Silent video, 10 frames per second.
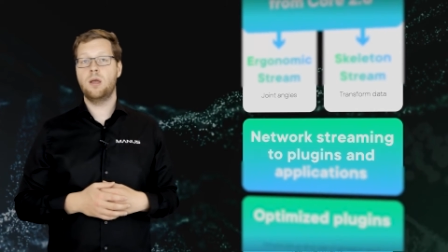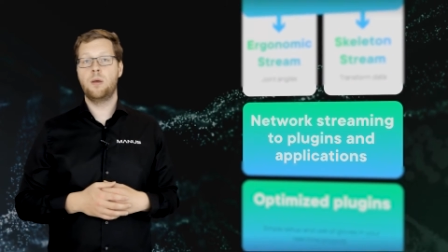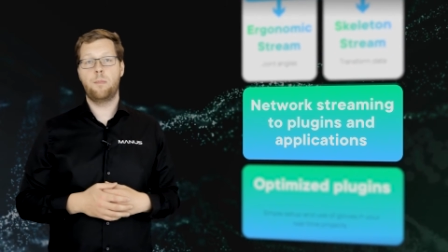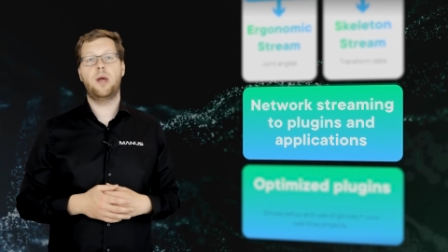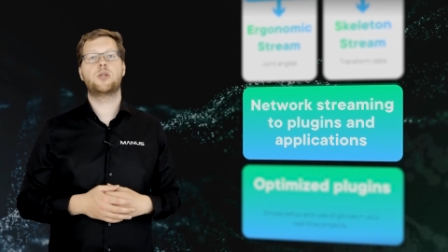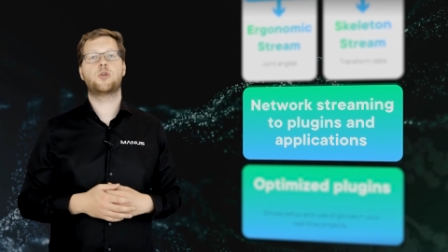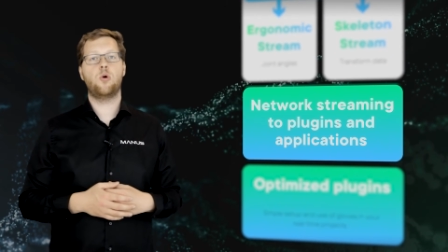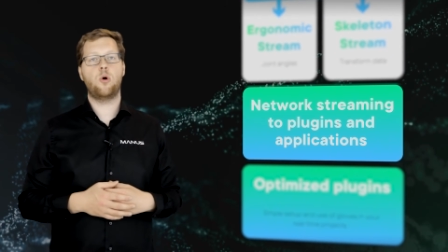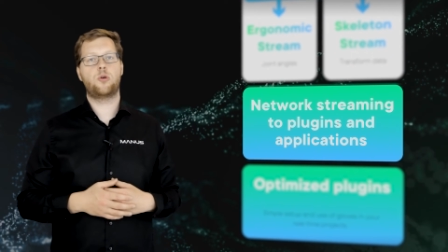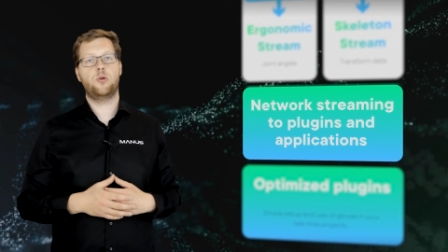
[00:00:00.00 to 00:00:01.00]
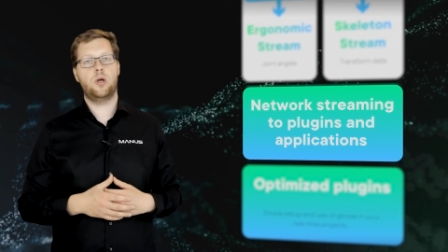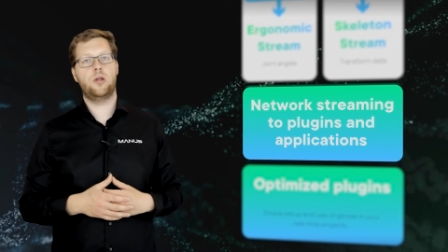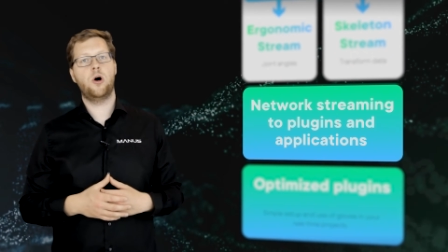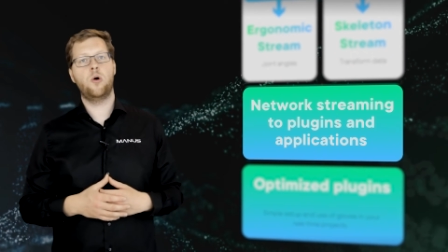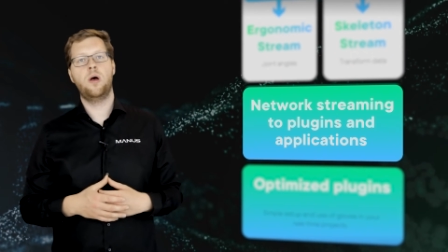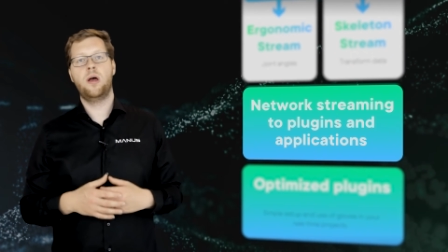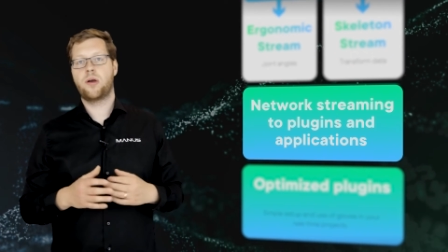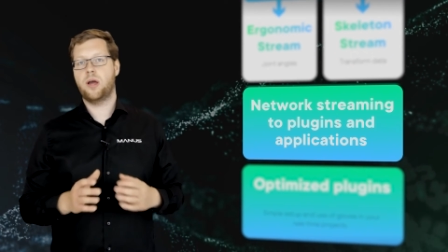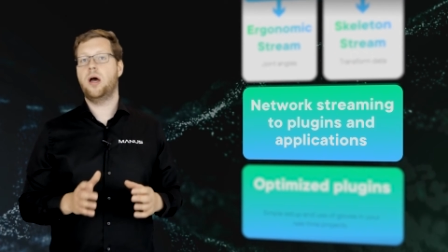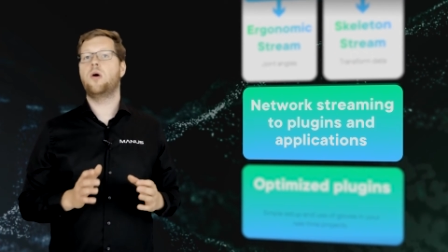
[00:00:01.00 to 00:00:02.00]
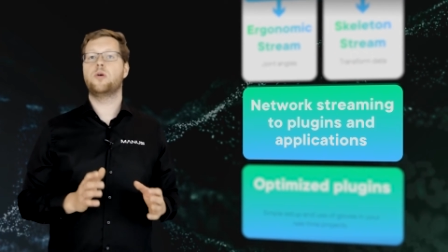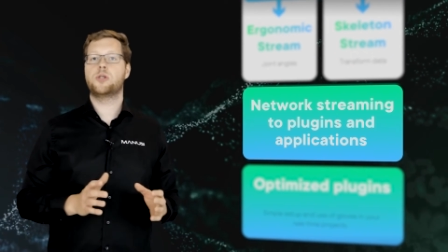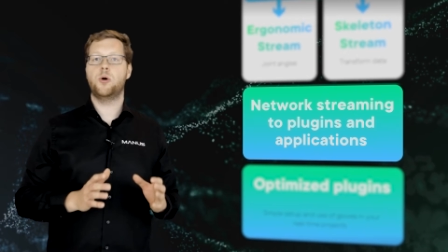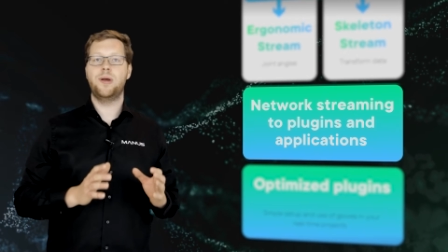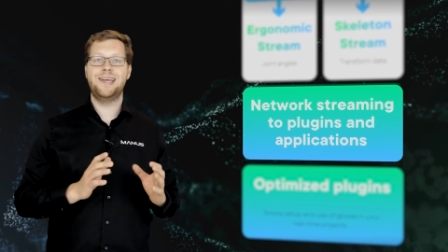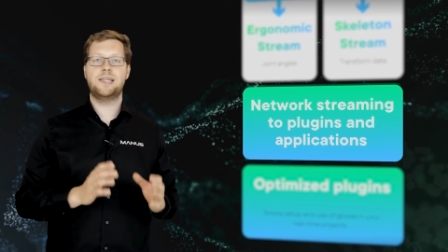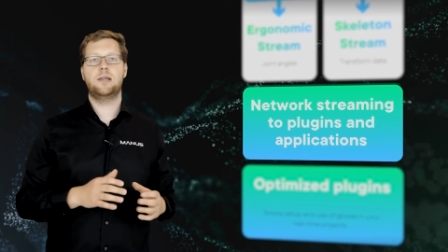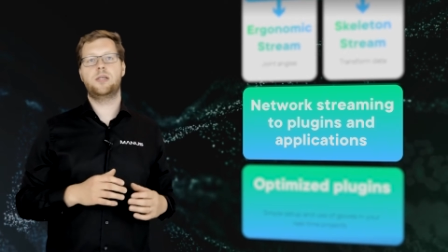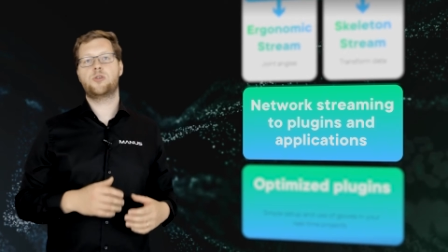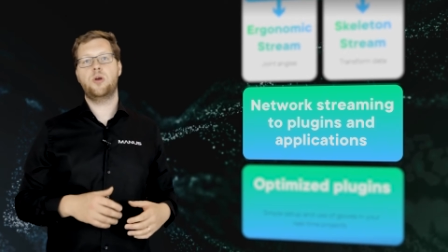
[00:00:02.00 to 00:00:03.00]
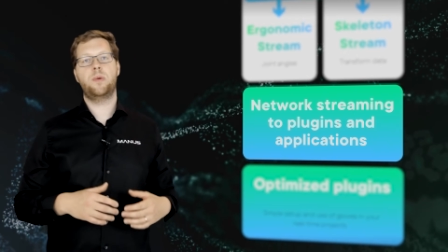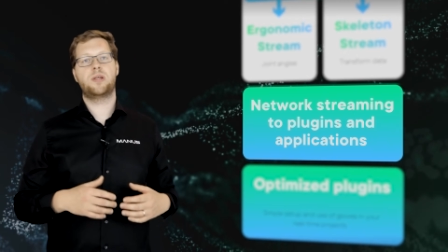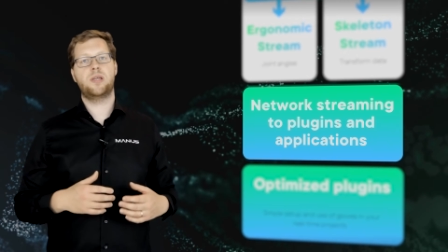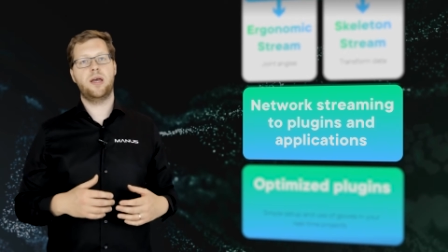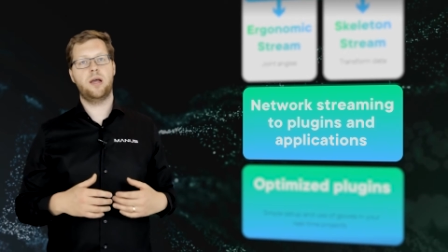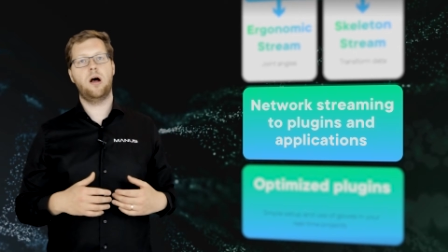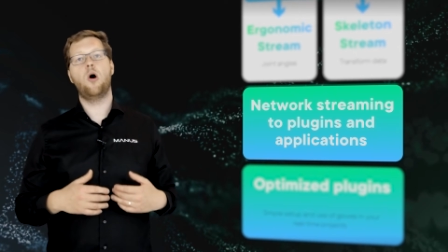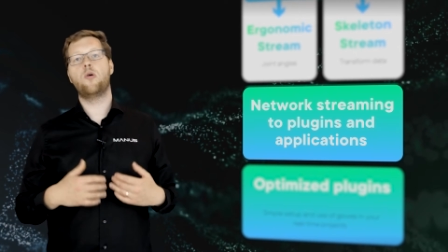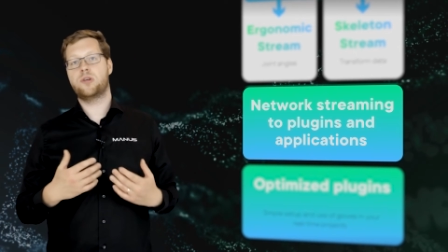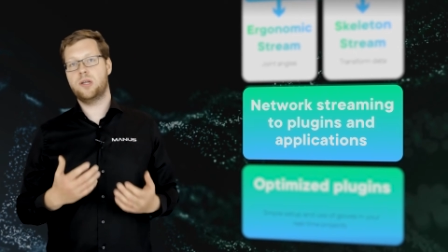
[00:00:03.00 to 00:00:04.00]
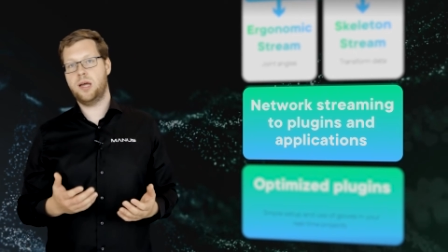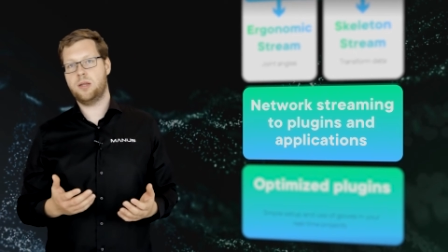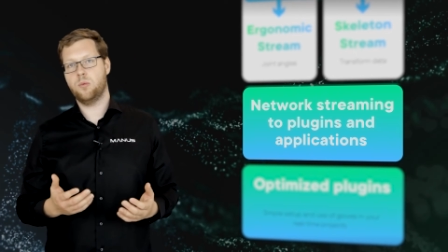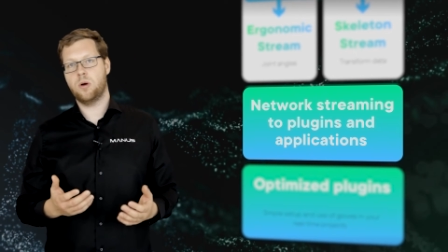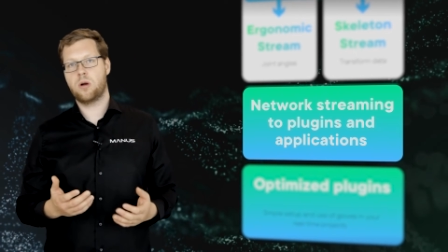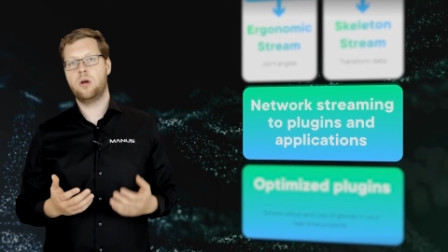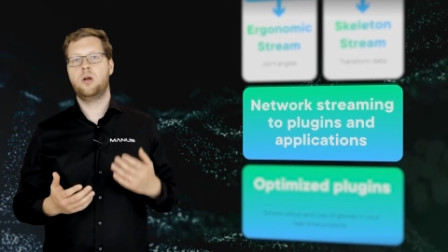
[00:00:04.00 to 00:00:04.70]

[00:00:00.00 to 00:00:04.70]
Manuscore 2.0 can now also easily stream its data over the network